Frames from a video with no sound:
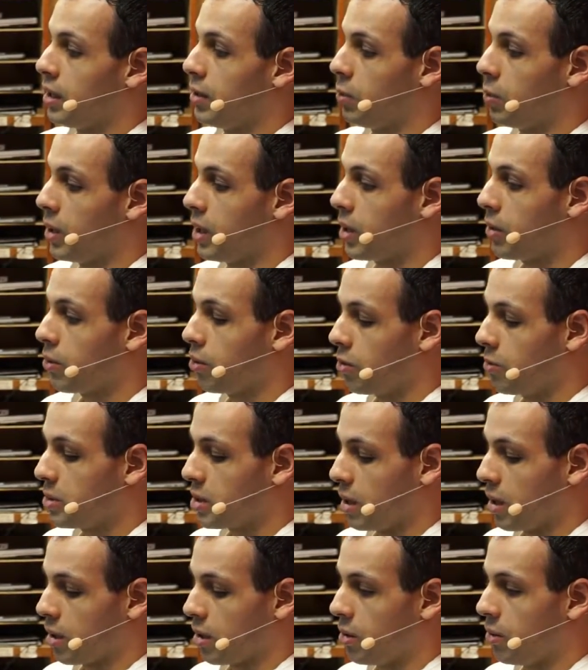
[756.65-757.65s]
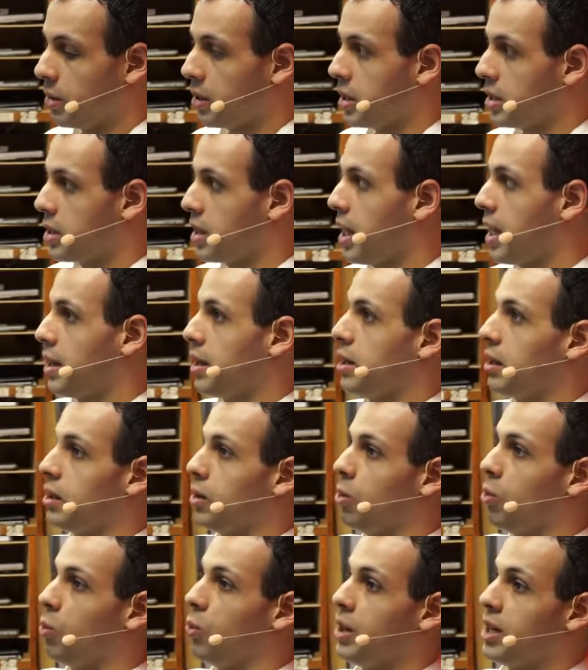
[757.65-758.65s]
Ring groups are going to set
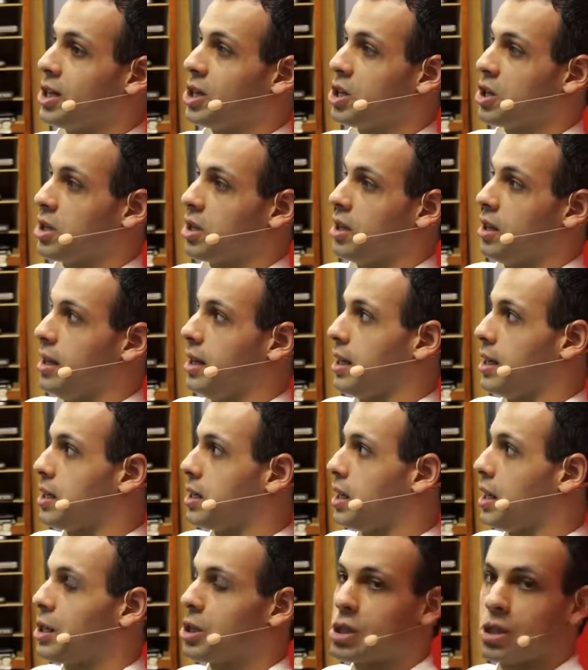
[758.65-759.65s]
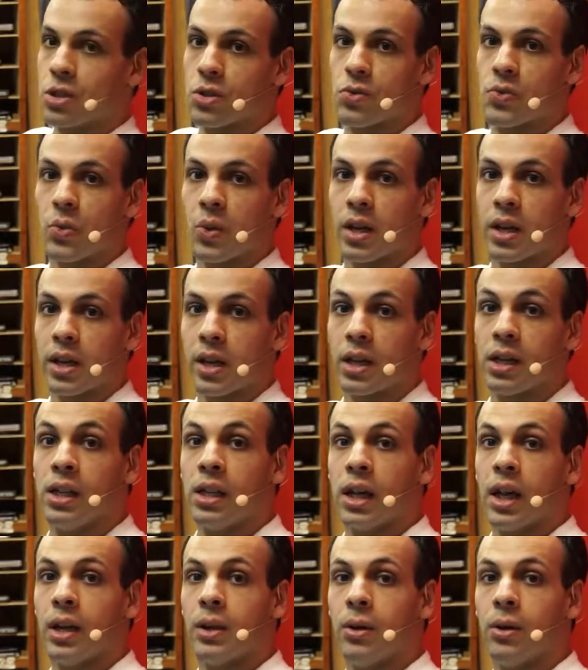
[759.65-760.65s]
which extensions ring
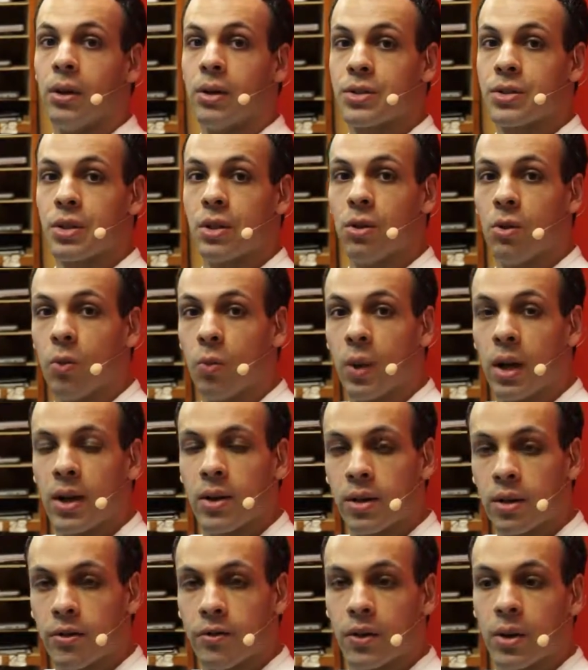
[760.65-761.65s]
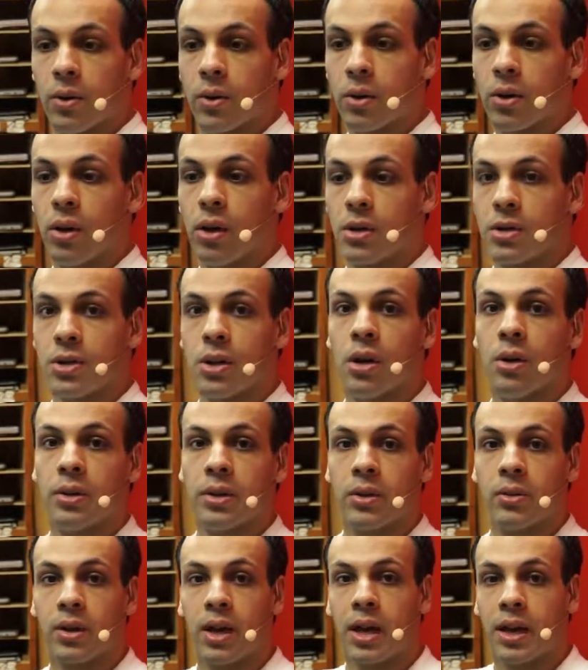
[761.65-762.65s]
and also where the phone calls go
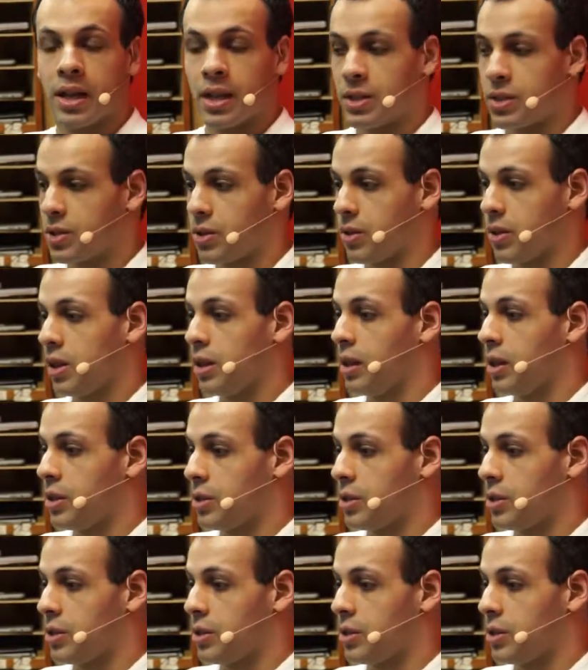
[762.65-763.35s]
when they're not answered.